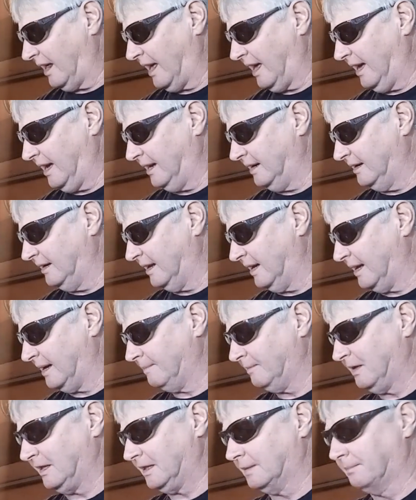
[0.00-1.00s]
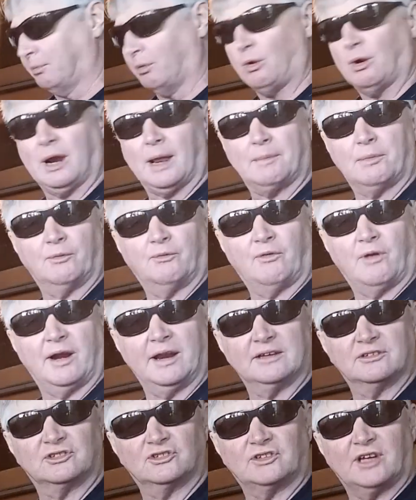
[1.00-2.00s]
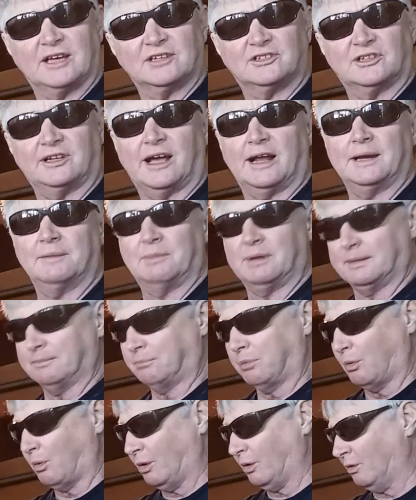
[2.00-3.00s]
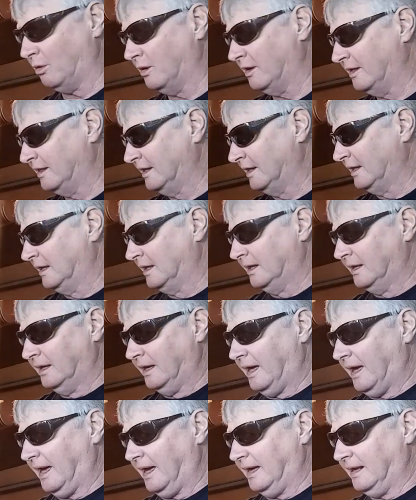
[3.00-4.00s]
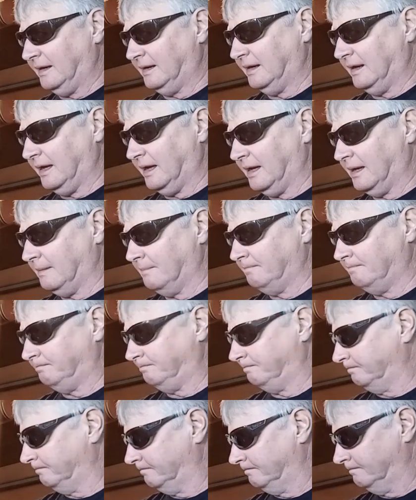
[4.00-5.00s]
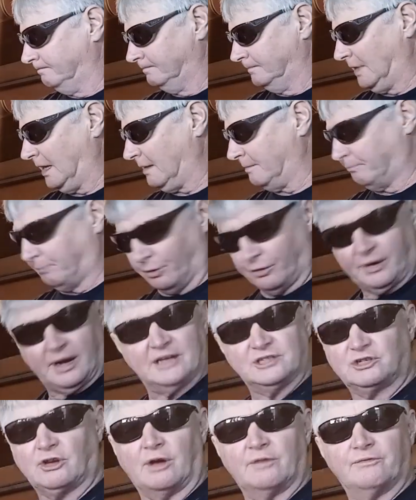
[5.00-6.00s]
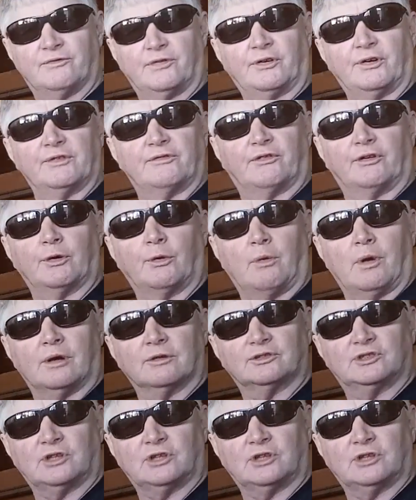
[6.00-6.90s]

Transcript: and get the boil up and running. As I say, it's an 80-minute boil, and yeah, Brew Day's going very, very well.